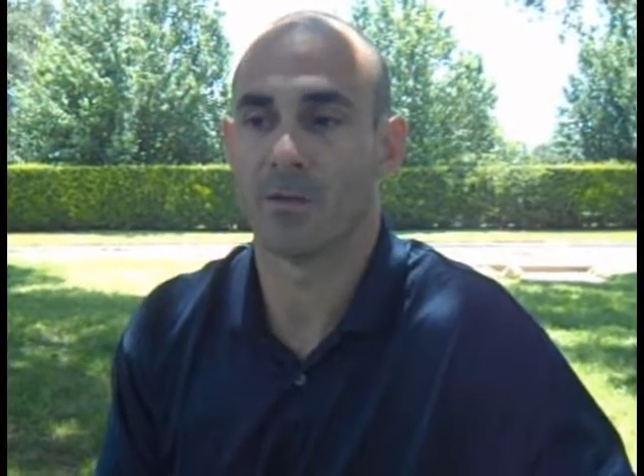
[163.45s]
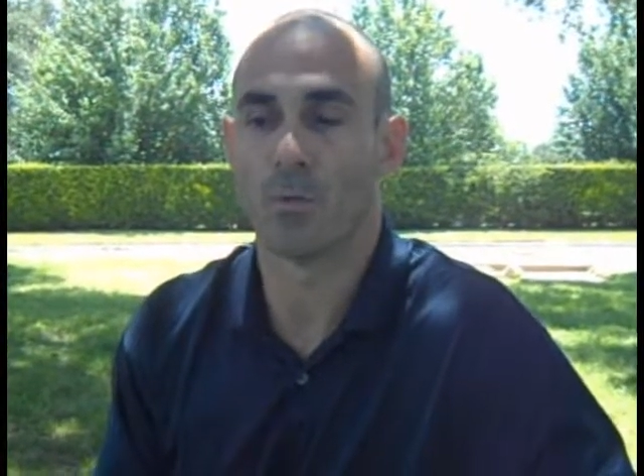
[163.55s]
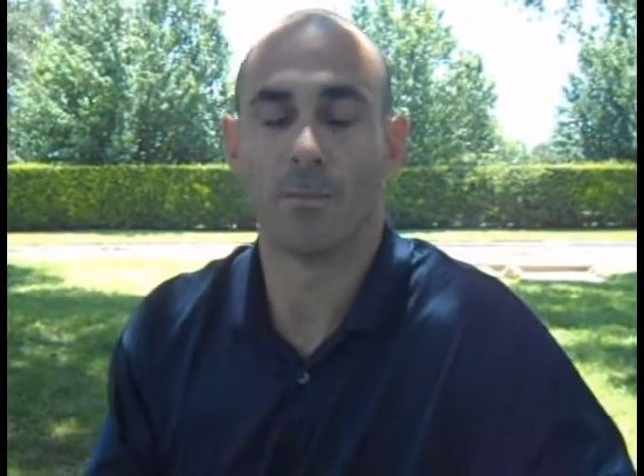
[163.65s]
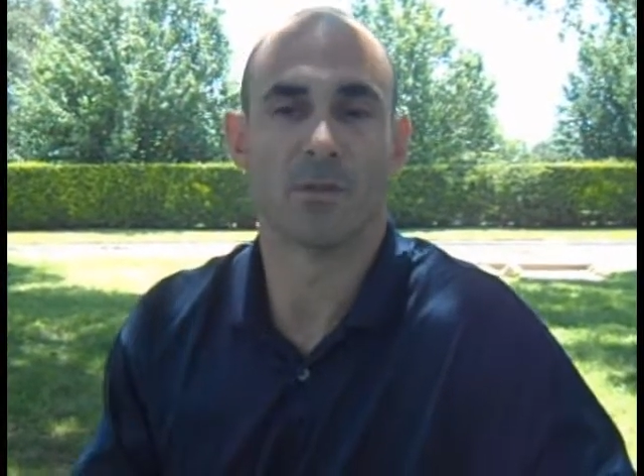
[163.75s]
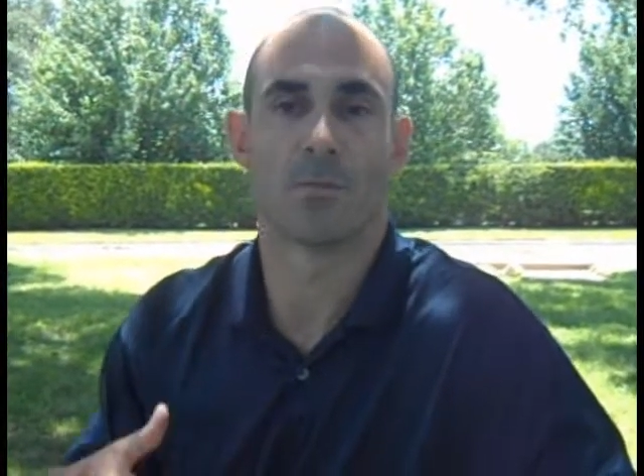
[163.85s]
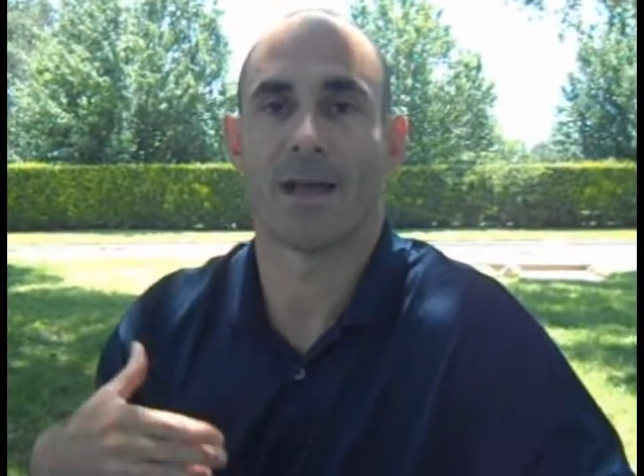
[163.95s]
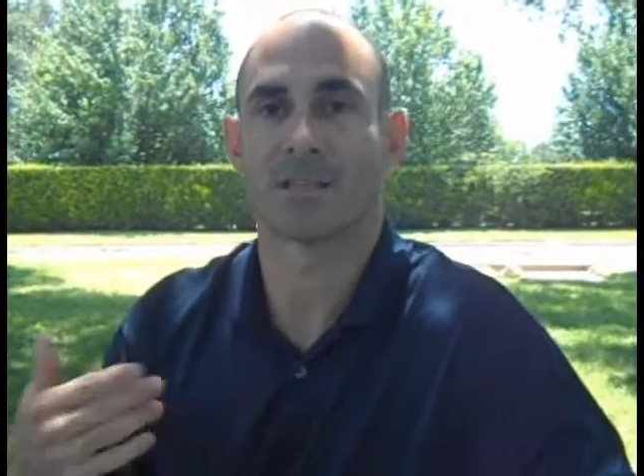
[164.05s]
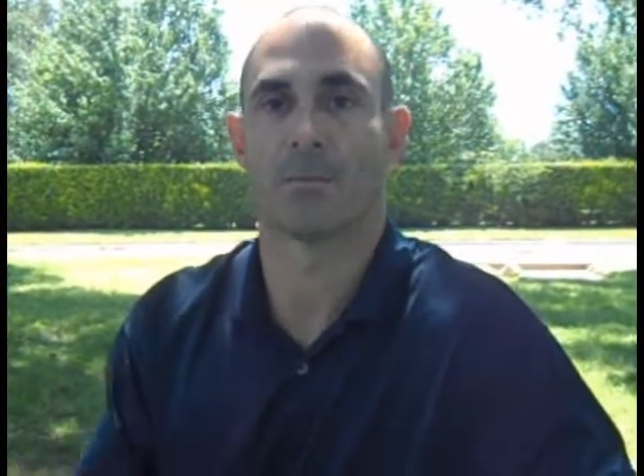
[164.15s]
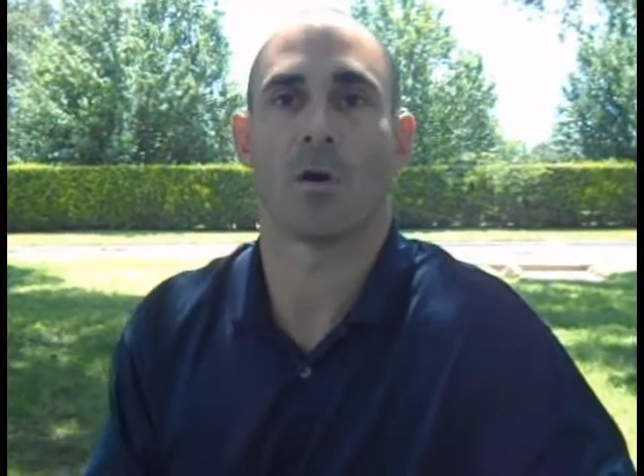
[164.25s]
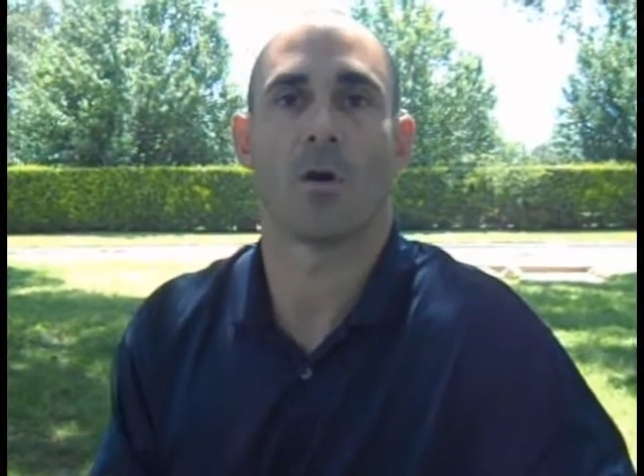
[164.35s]
the women's
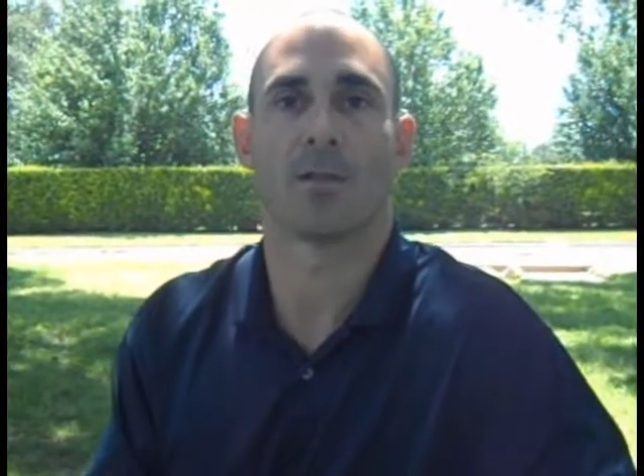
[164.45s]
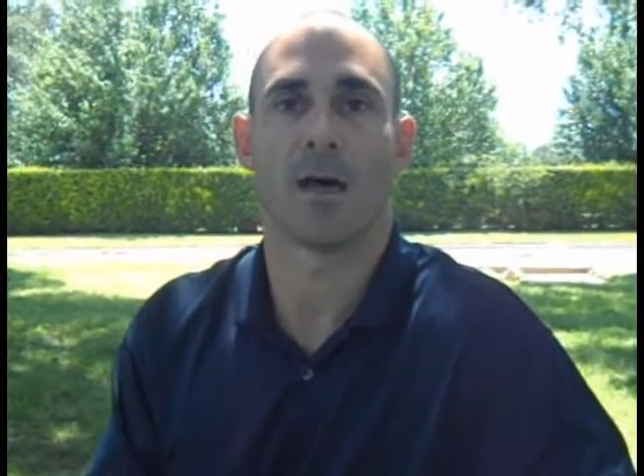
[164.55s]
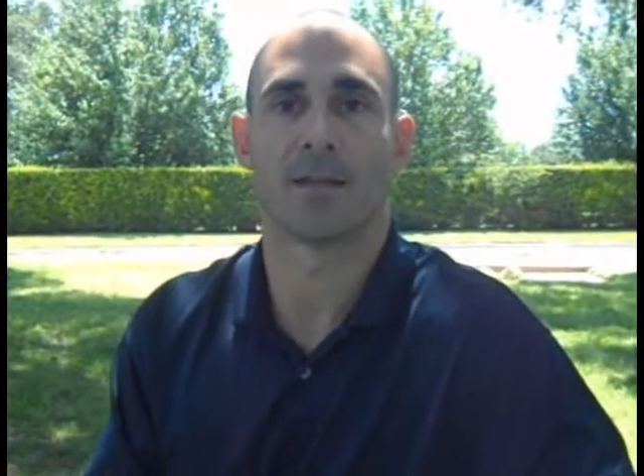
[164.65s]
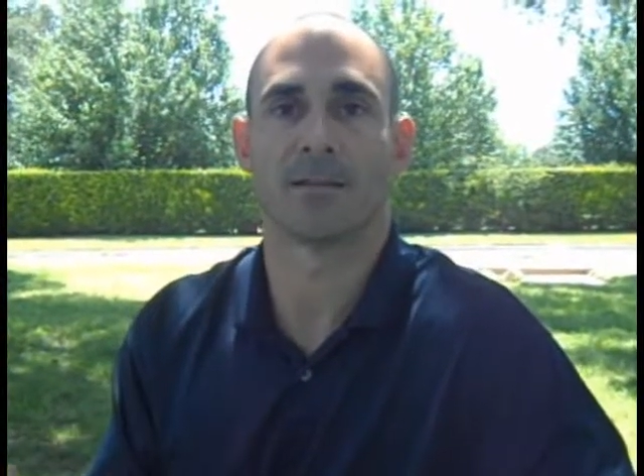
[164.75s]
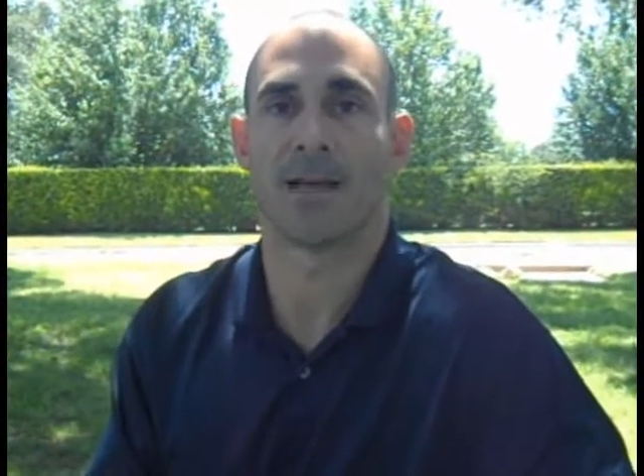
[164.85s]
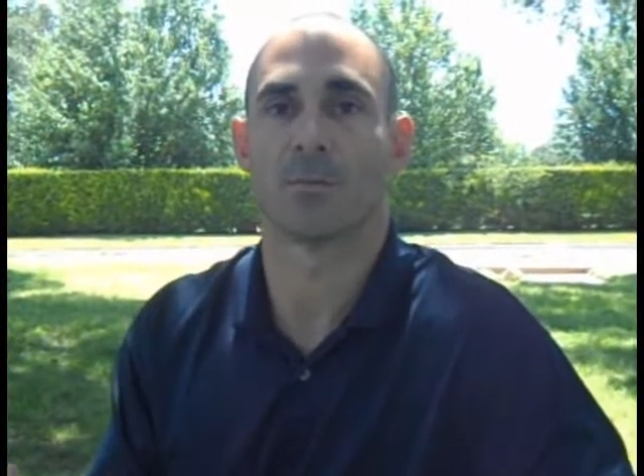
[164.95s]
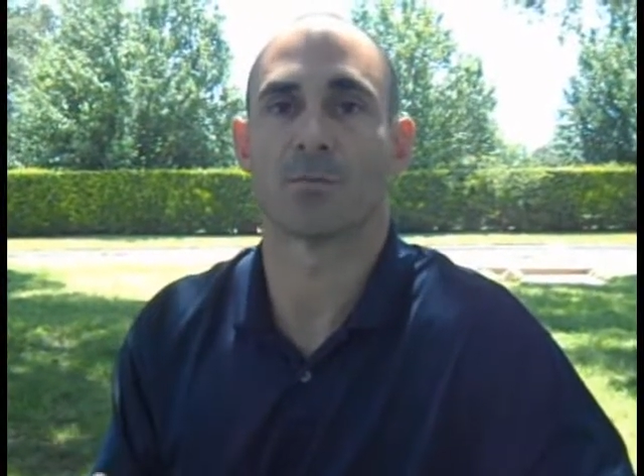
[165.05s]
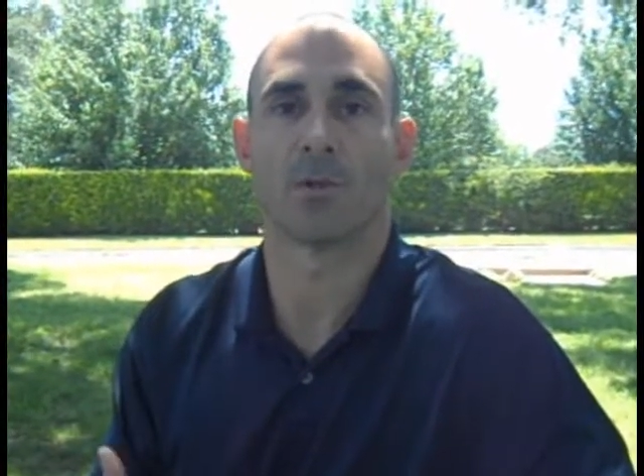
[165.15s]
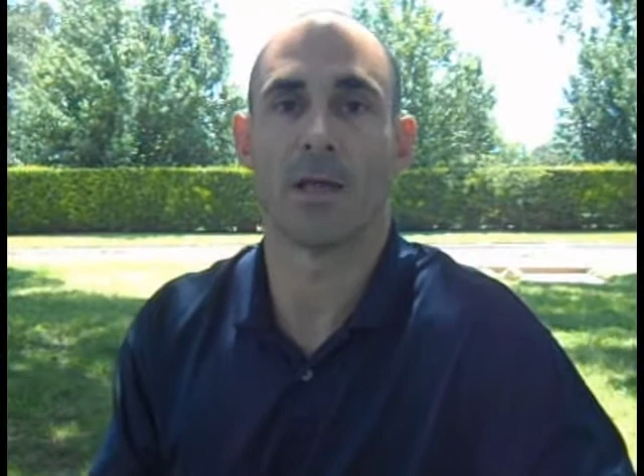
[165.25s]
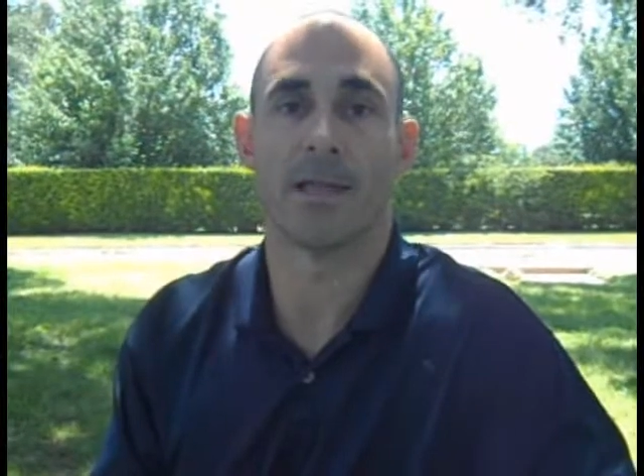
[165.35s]
basketball a lot of times
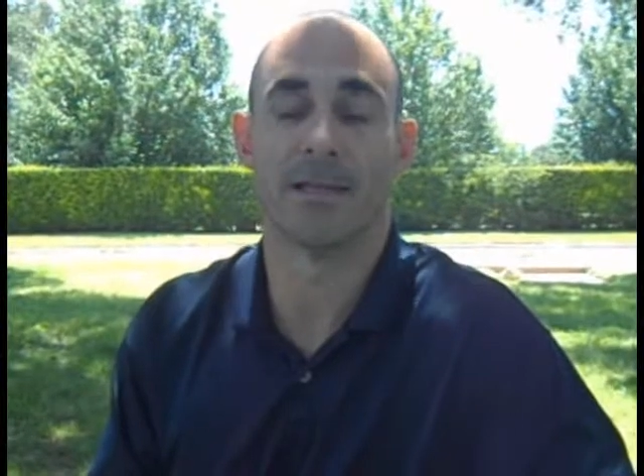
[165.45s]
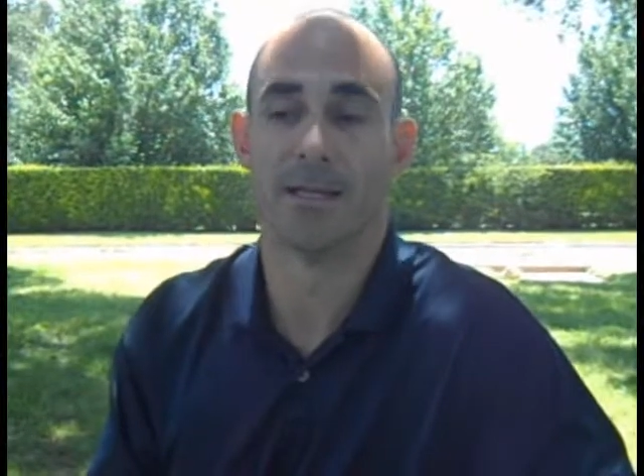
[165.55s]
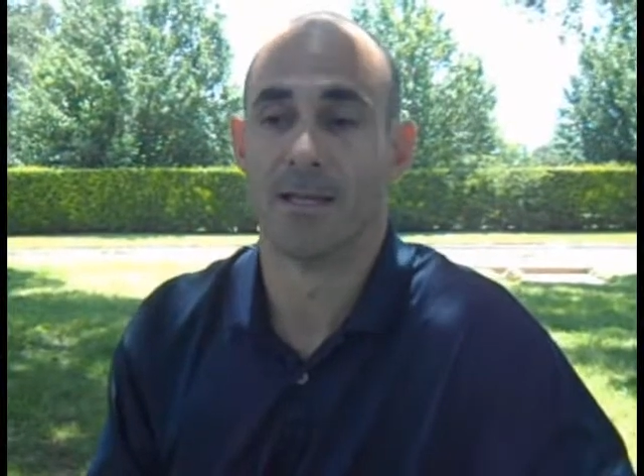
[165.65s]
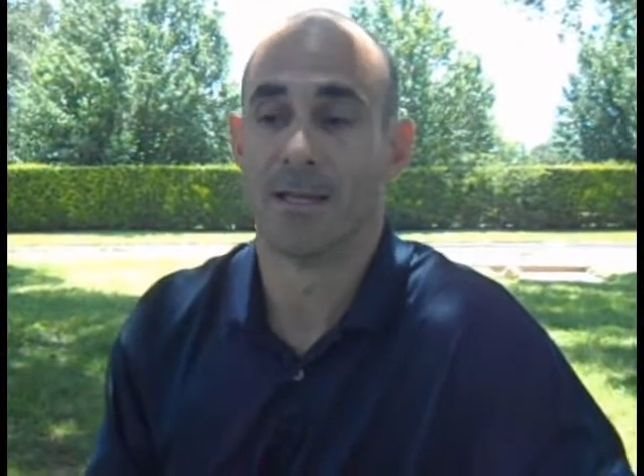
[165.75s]
played,